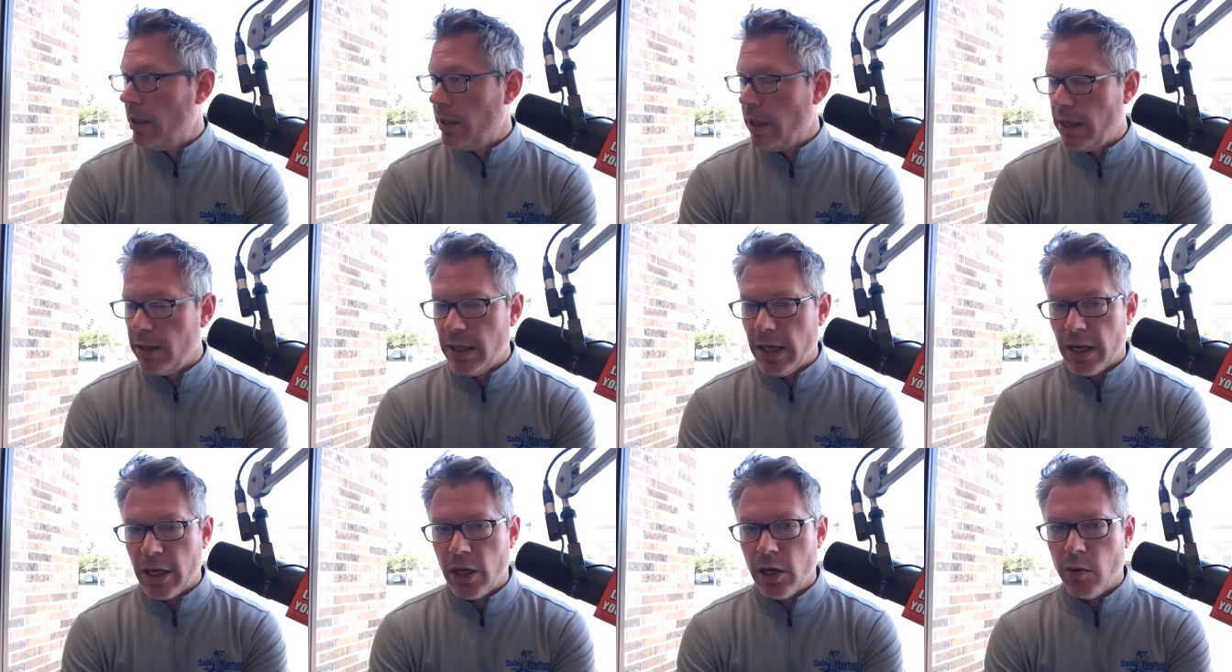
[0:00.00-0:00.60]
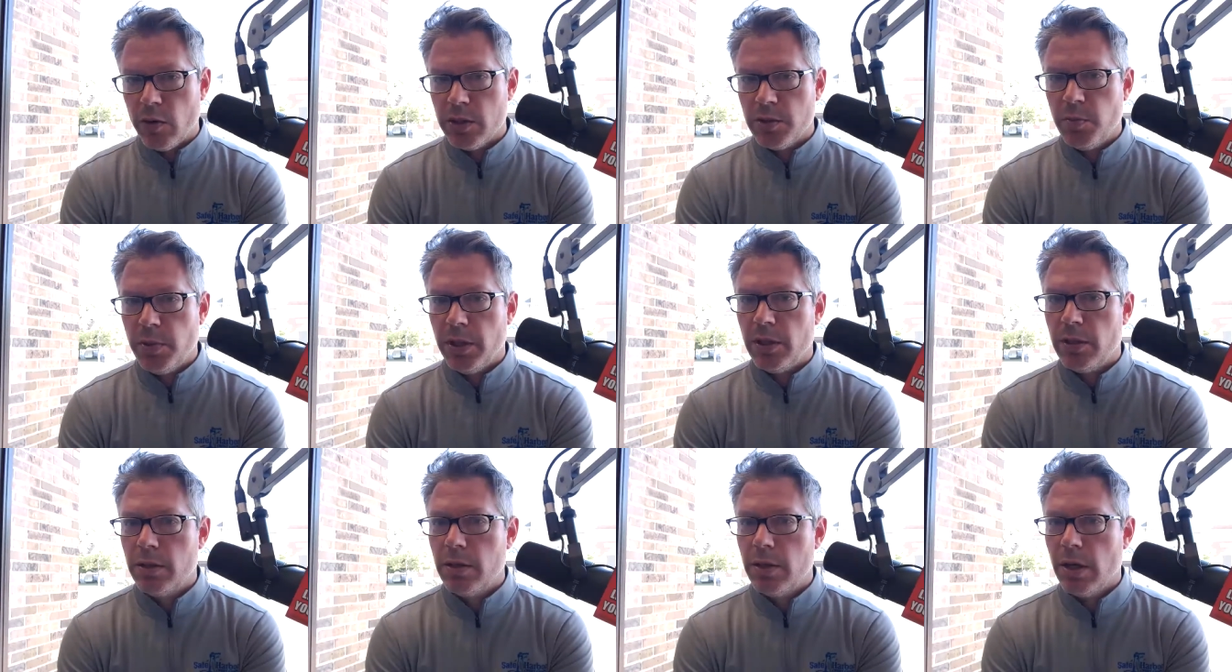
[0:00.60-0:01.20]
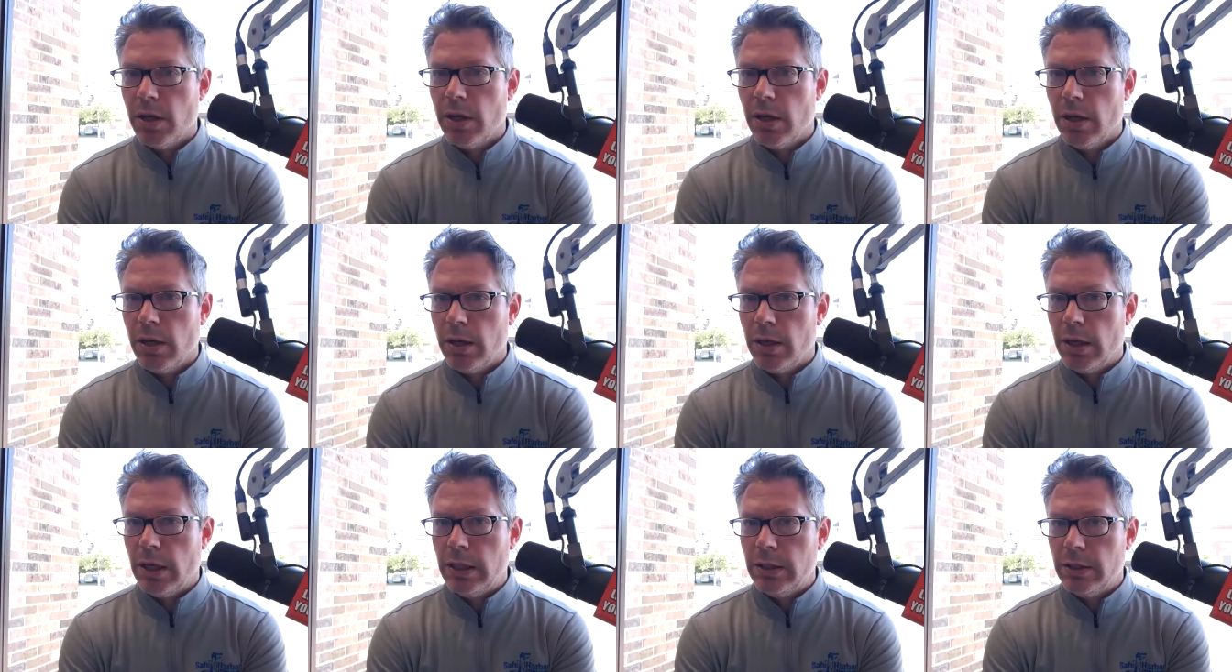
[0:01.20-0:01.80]
And that can always be
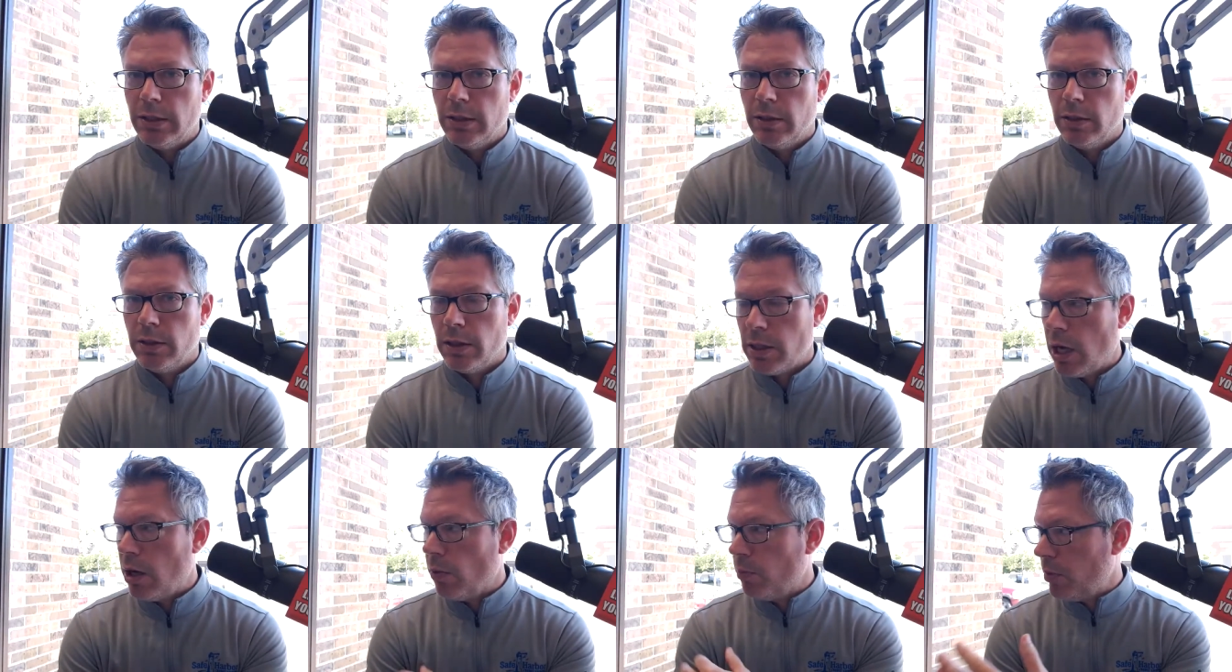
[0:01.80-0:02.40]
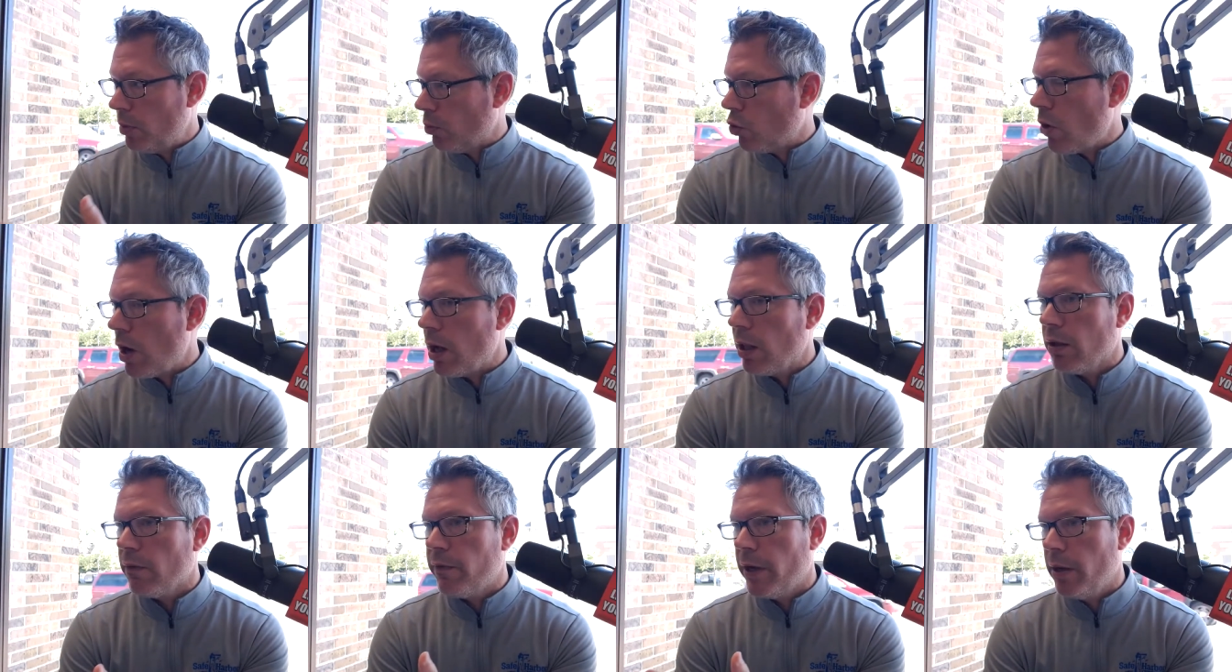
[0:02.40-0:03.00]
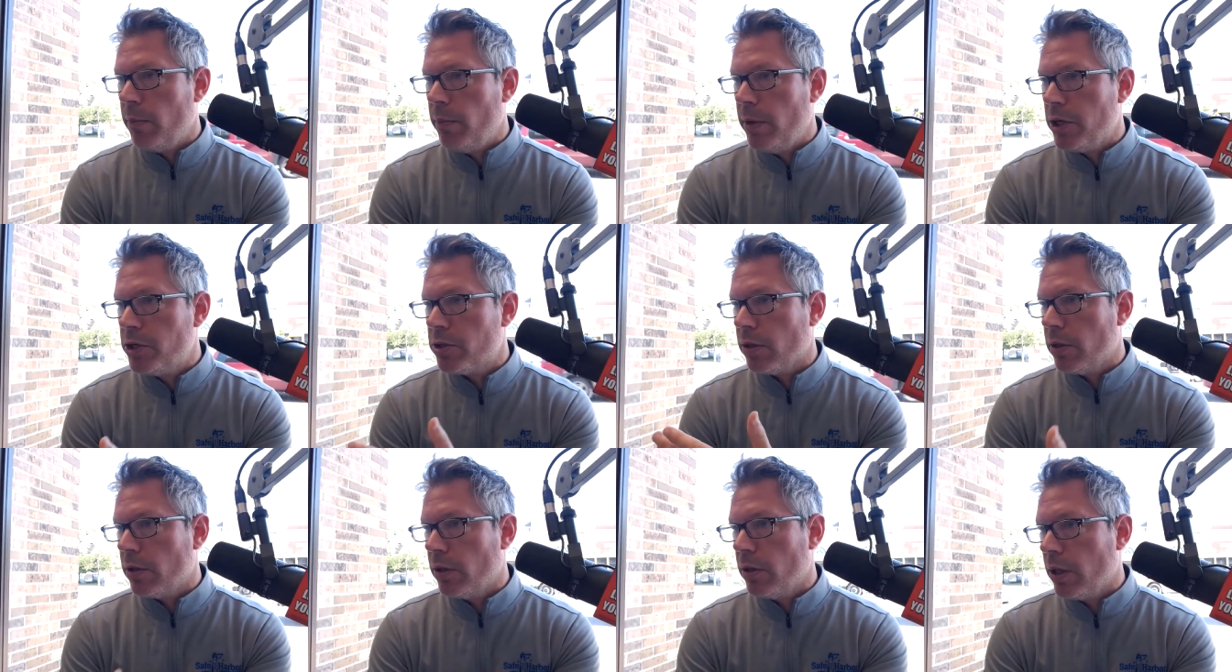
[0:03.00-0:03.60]
to help them qualify, to make
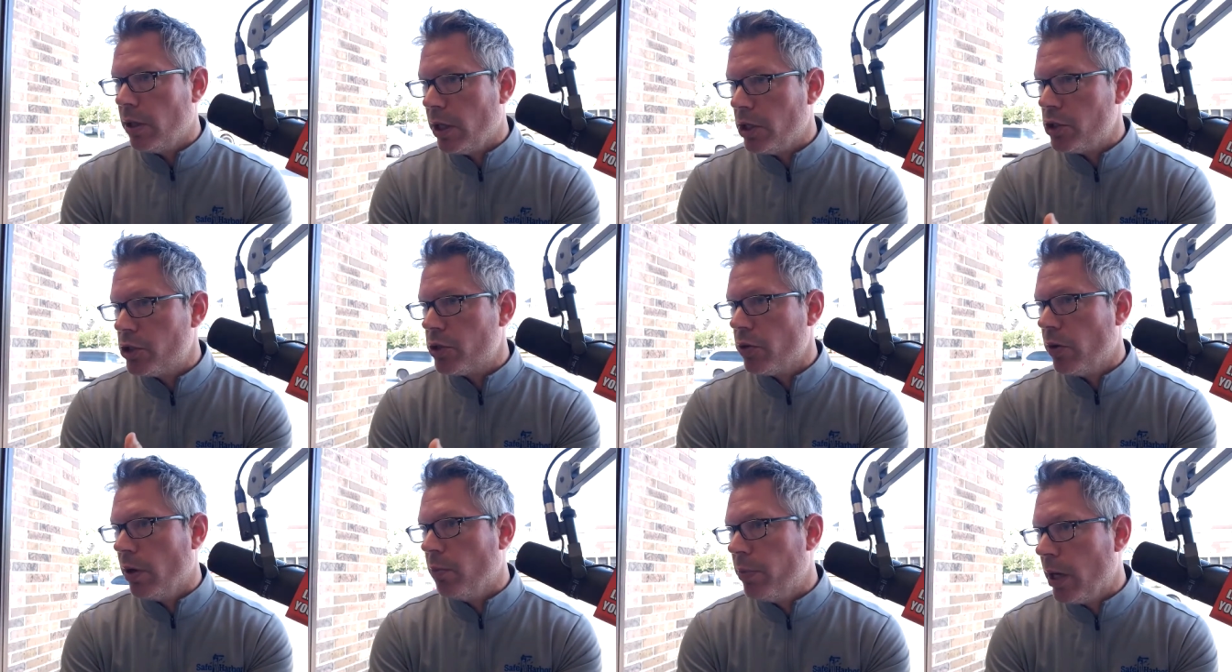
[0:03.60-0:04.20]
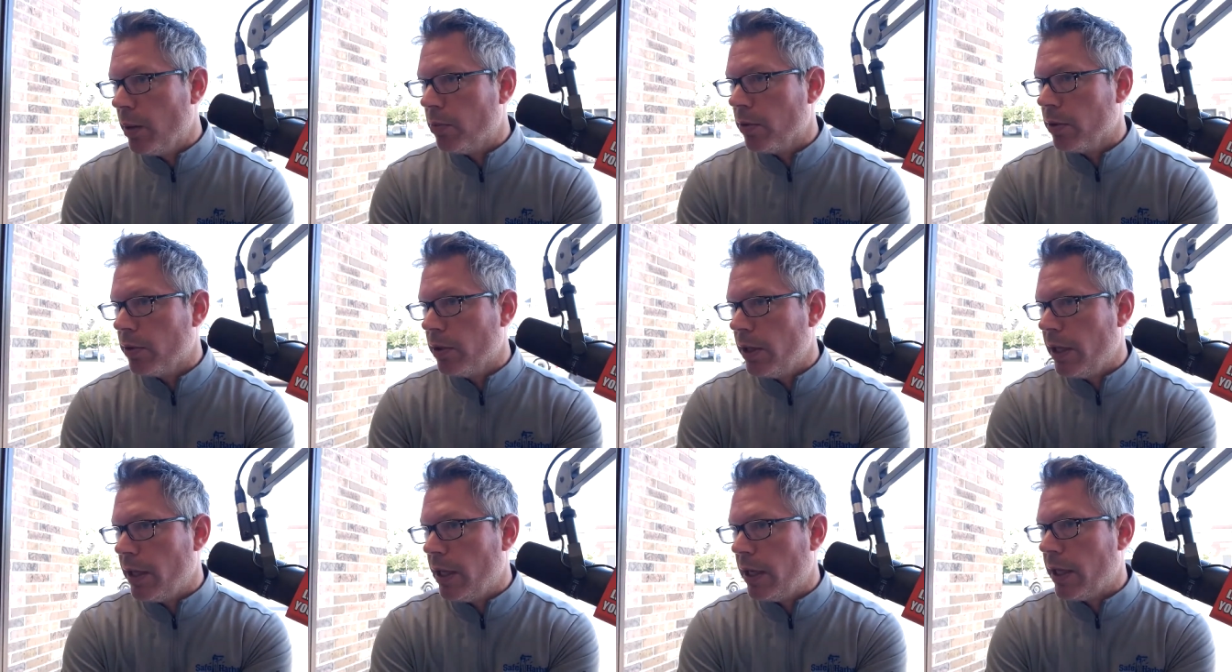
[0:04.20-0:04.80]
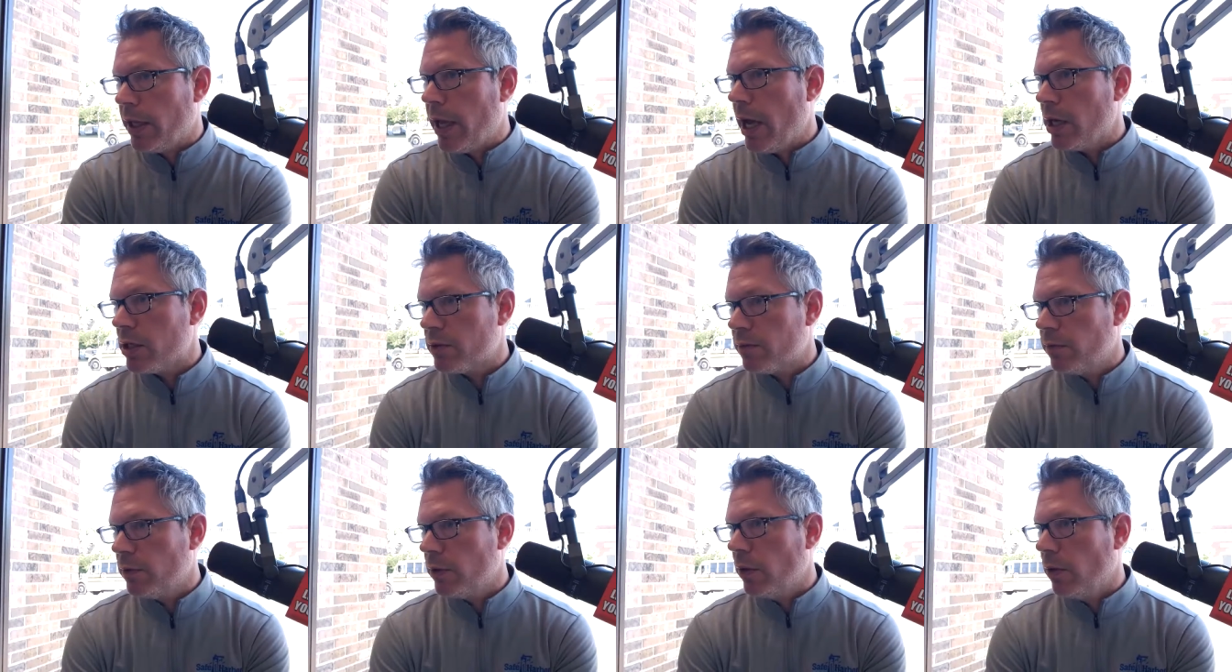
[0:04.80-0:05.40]
sure that they can show on paper that they can
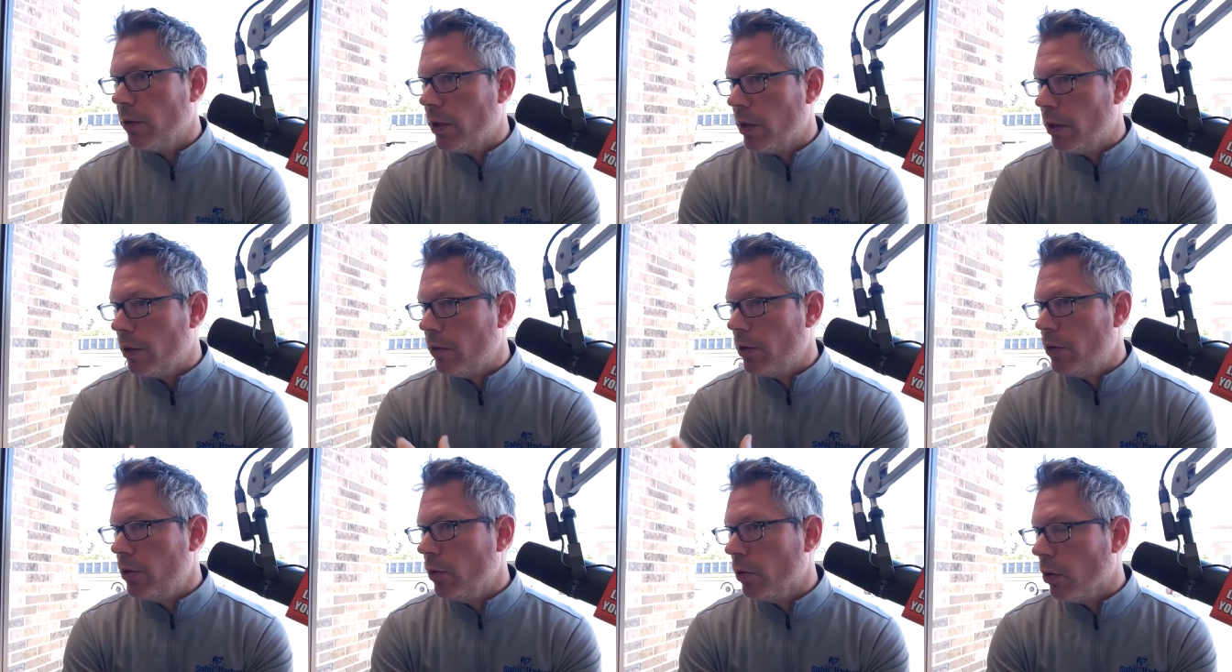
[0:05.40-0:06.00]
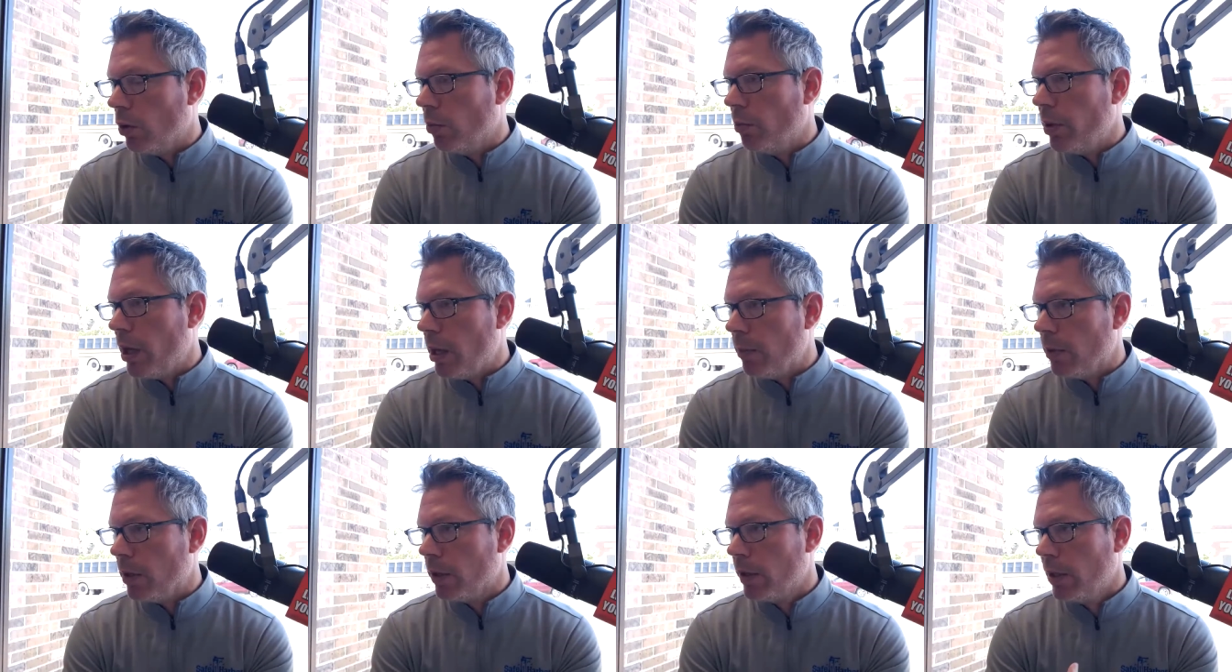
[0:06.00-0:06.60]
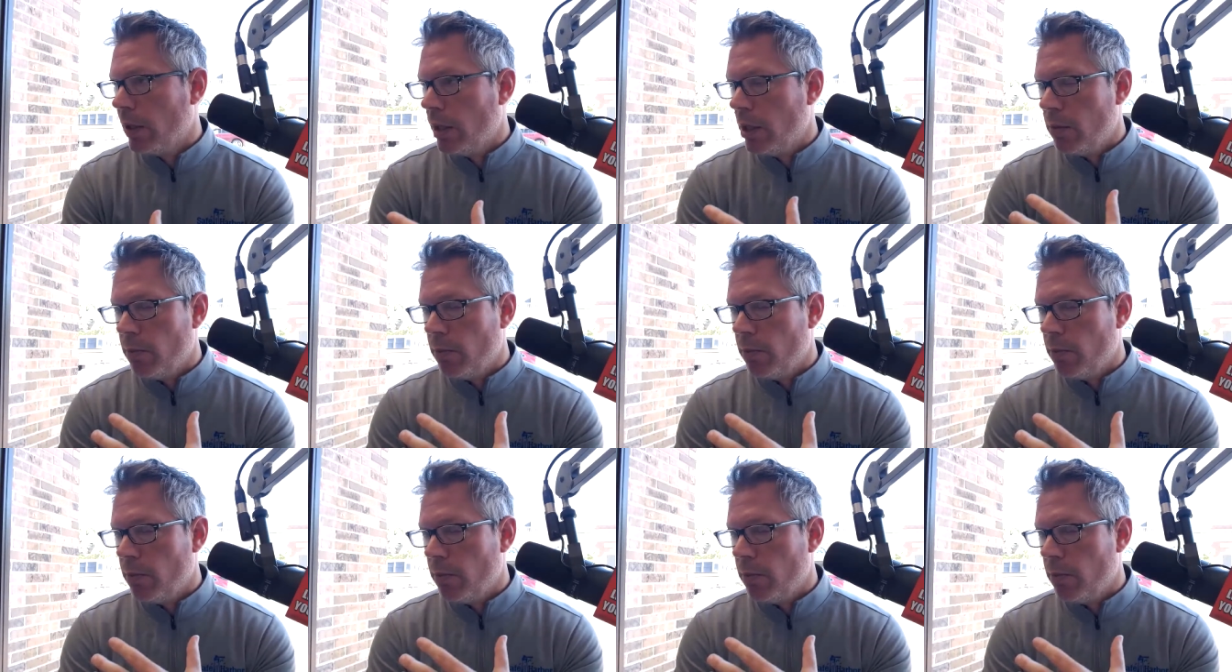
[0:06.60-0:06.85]
cash flow the new loan payment.